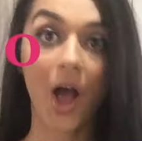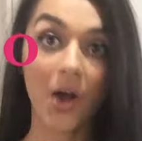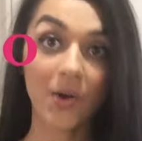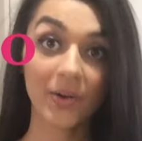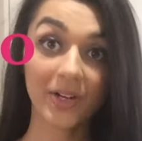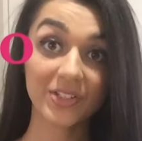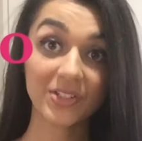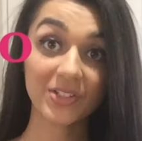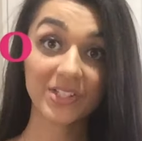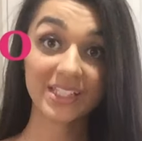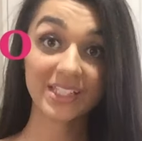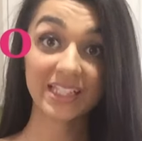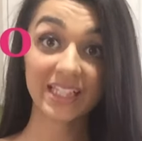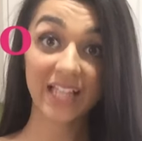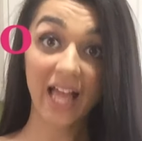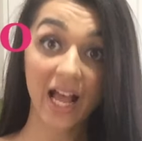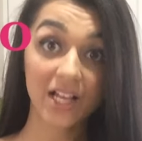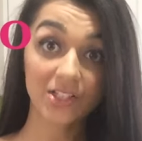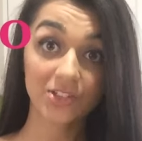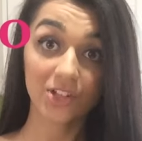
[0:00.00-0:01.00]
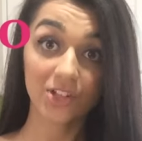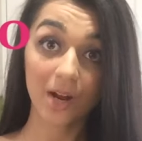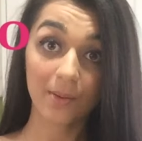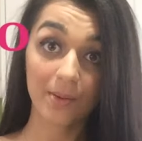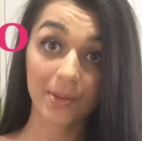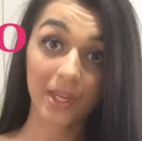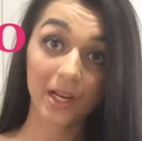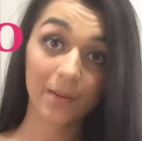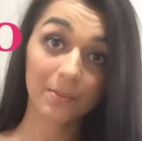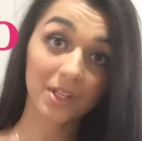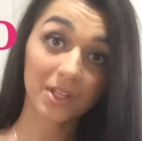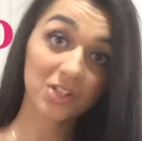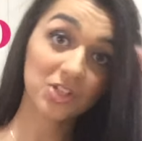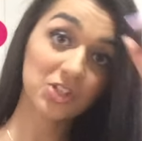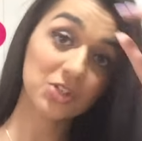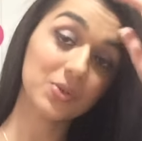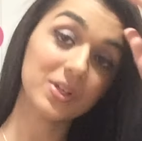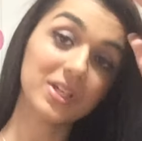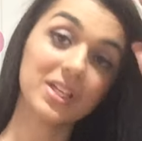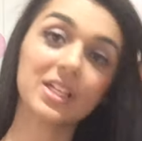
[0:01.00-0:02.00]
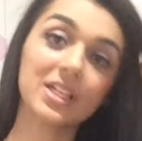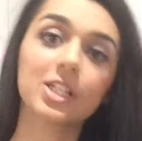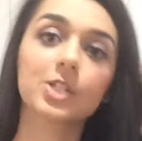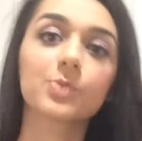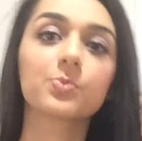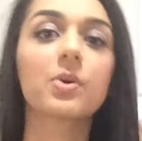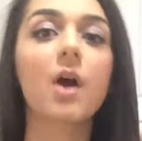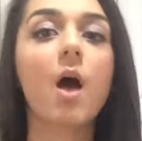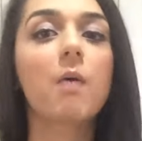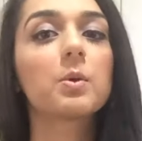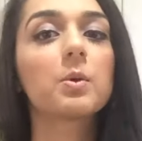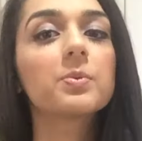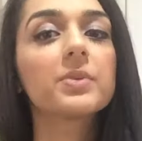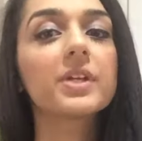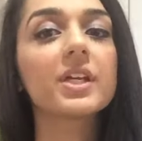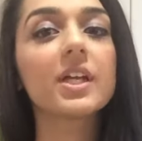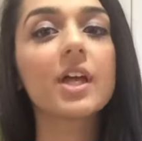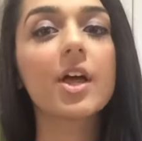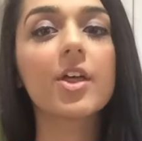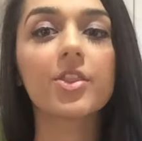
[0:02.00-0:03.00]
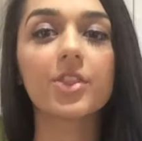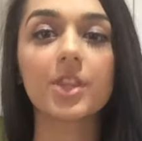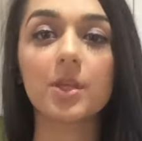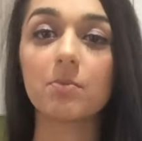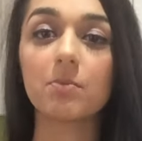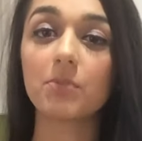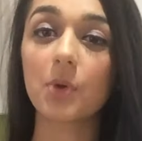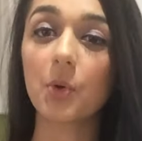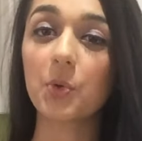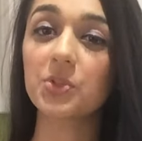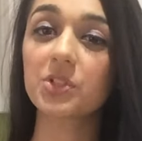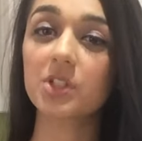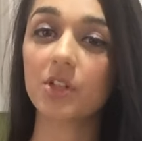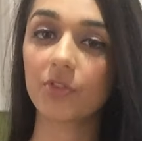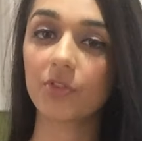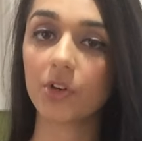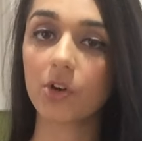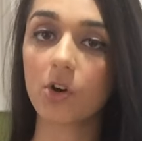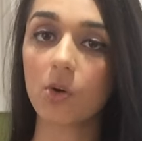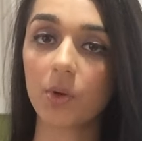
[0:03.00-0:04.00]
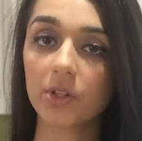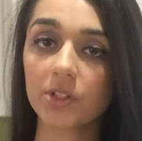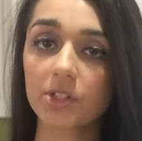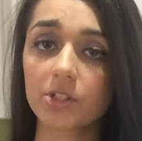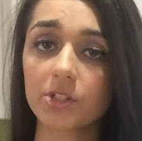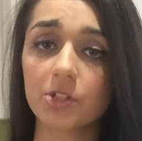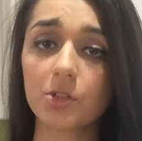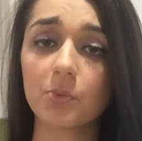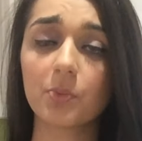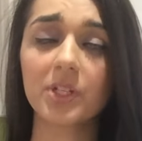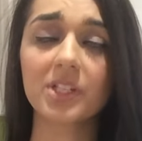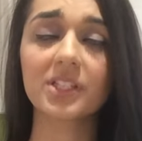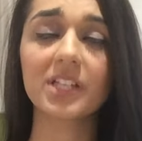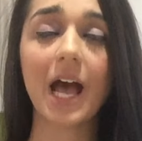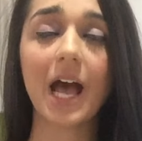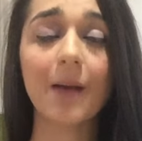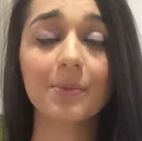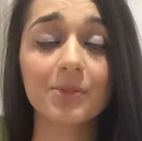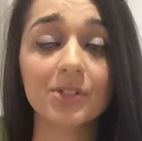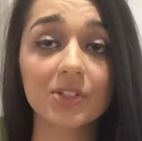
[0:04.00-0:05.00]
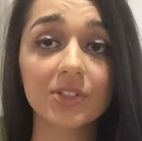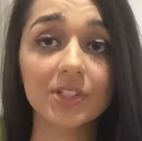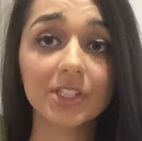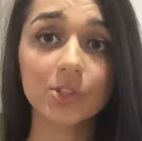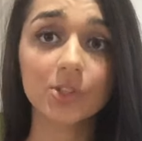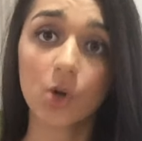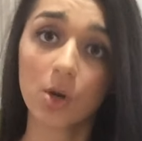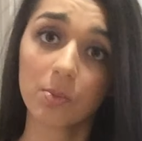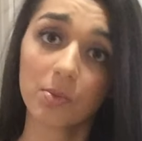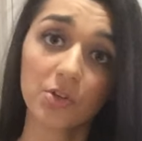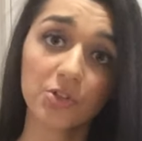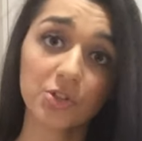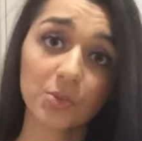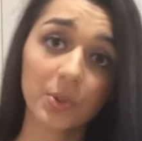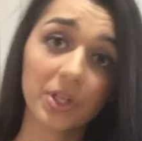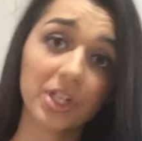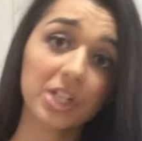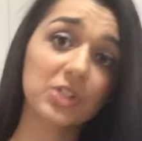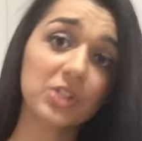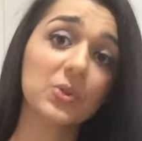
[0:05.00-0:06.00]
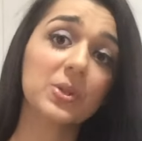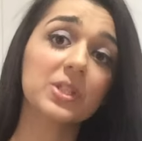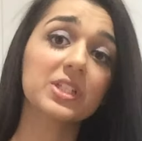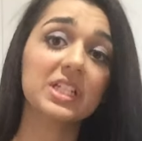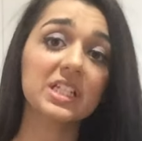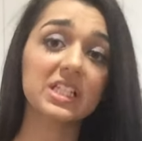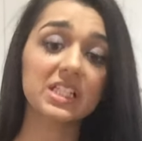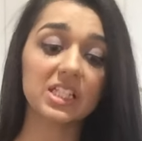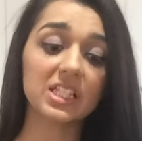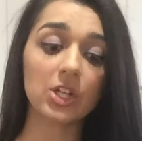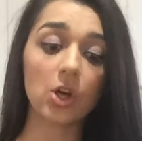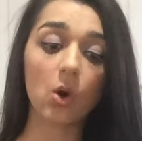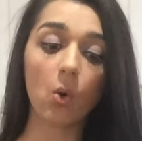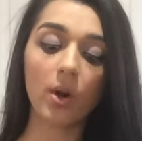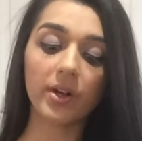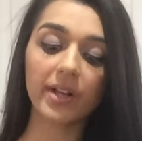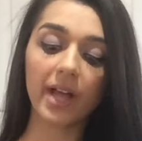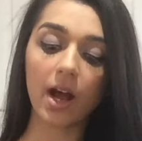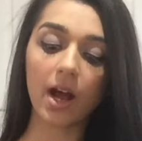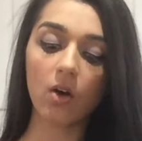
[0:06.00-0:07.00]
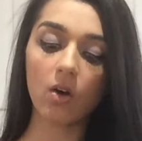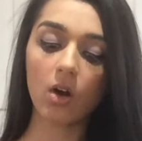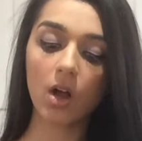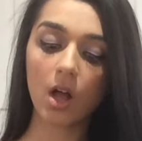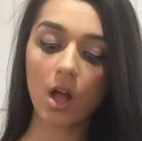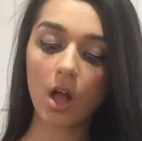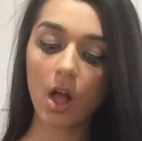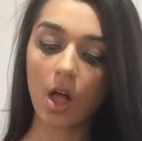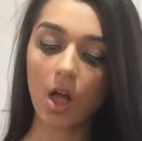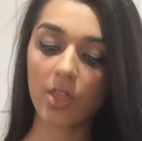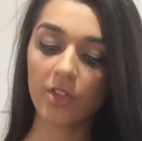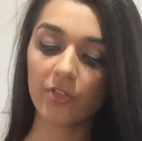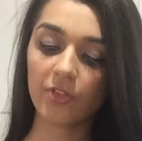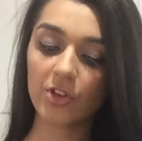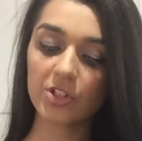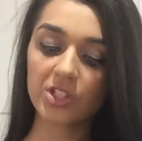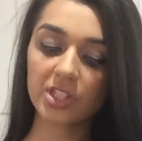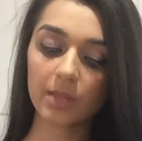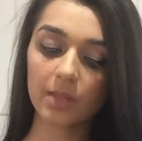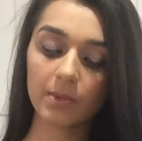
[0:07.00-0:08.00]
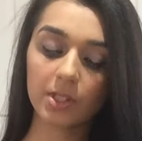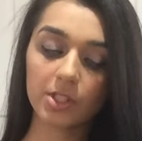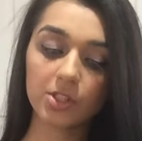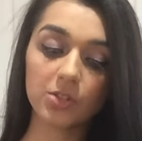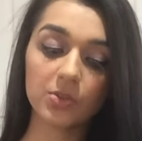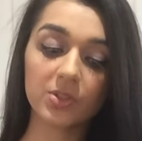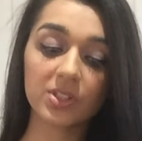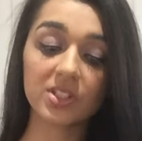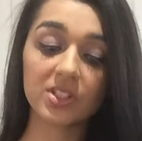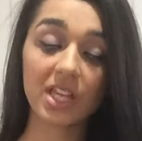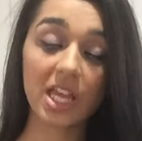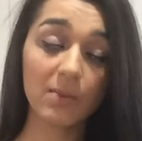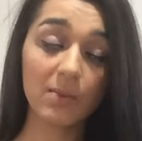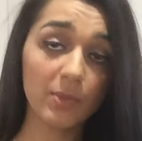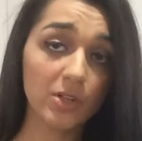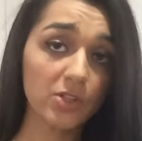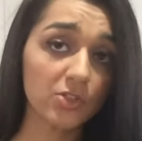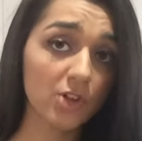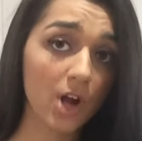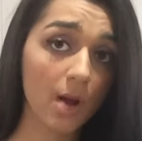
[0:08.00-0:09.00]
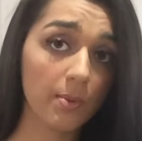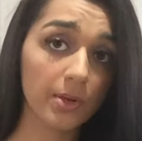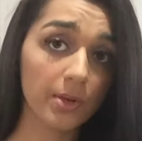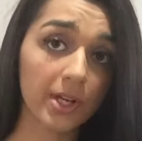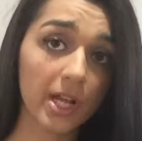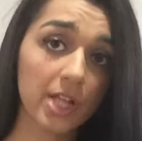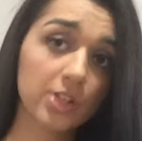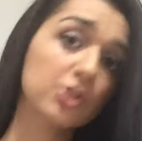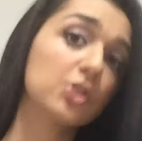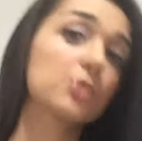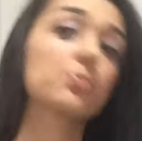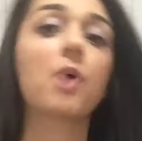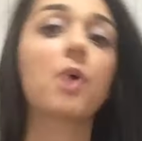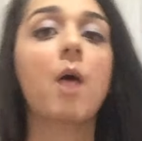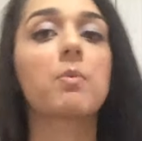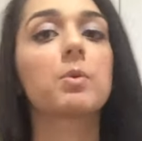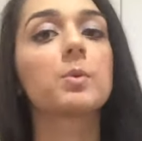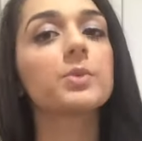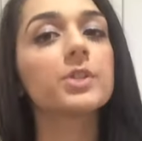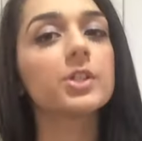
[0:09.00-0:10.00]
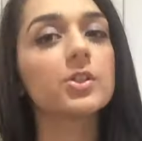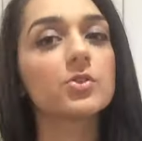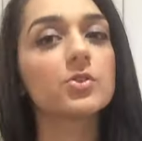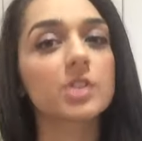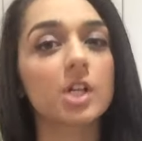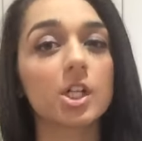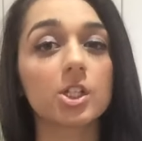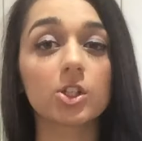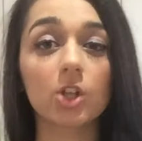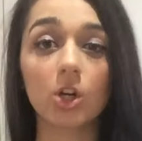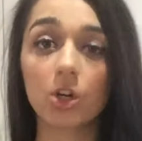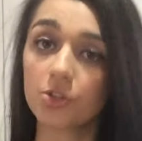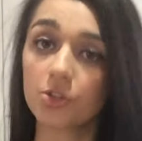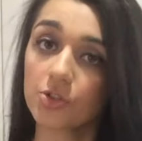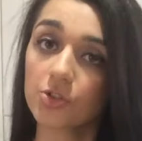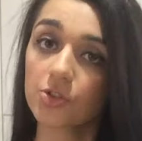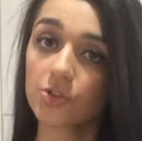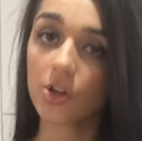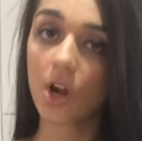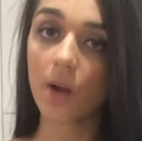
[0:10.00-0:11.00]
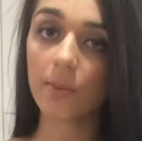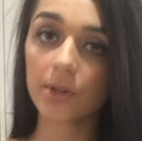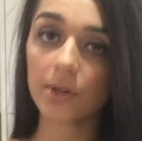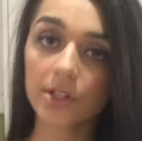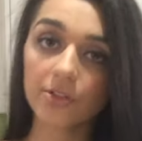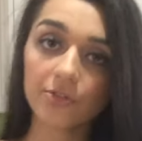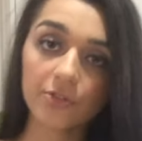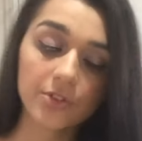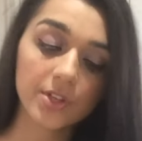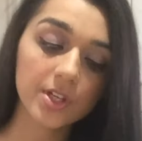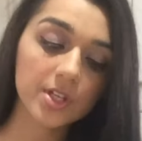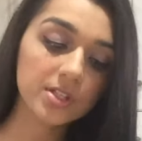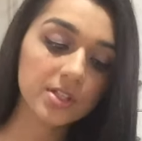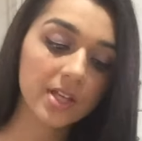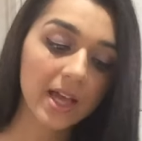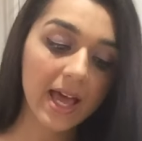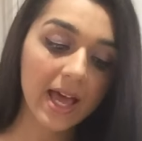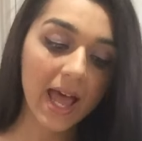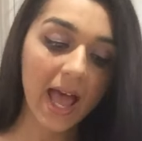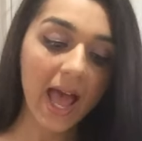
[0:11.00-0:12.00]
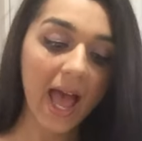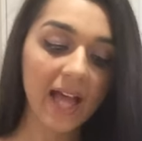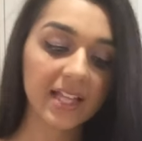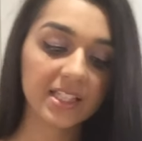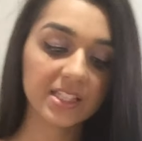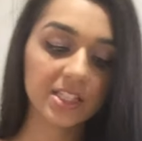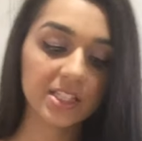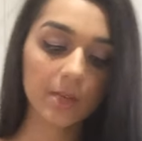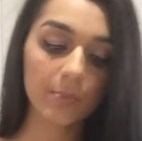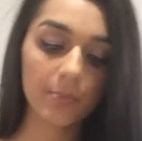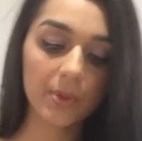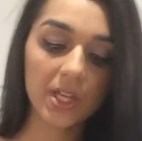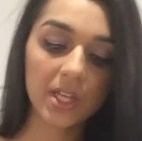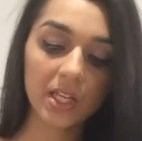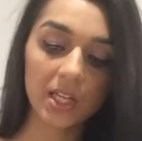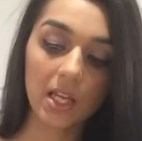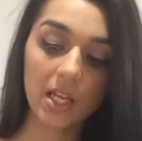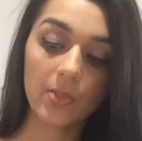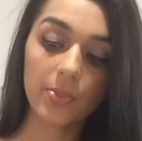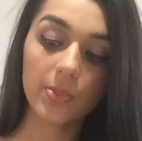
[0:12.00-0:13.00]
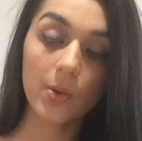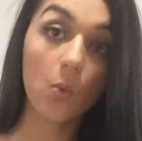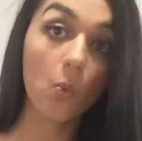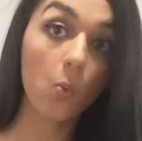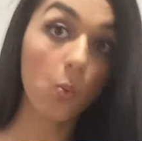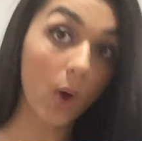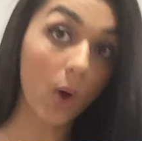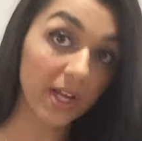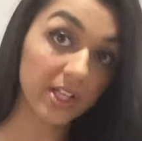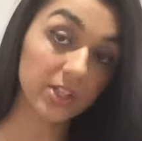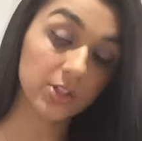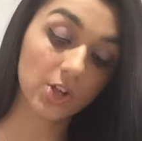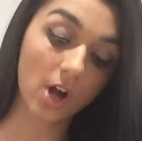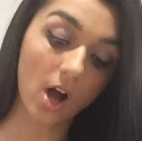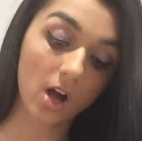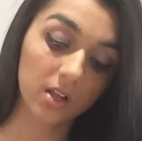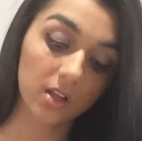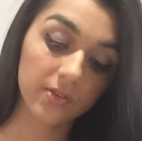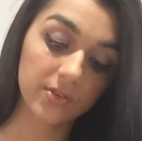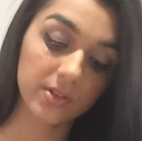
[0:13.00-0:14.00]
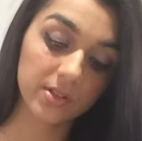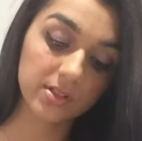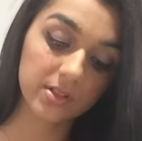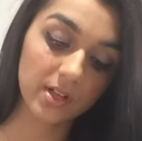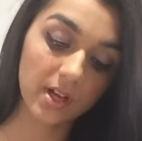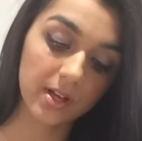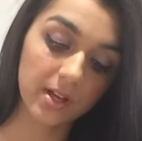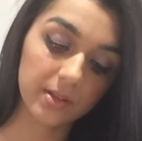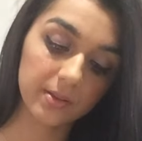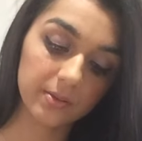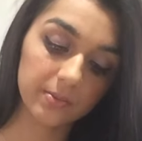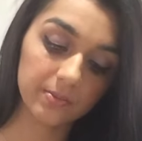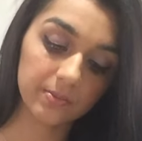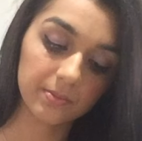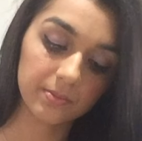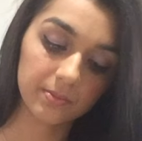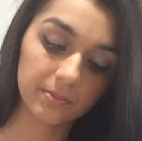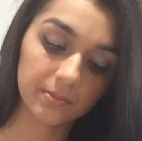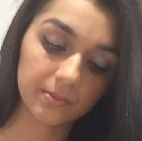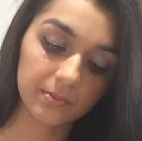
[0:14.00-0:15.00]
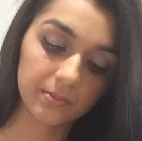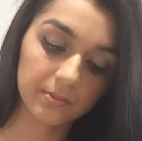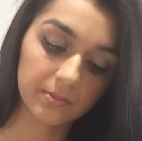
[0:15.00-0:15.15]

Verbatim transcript: Okay, so this last strawberry that I'm gonna do is probably the most difficult one to do, but it's absolutely adorable. So we're gonna do the tuxedo one now. The first thing I'm gonna do is take my strawberry, and you should probably use a larger strawberry for this, and dip it in the white chocolate this time.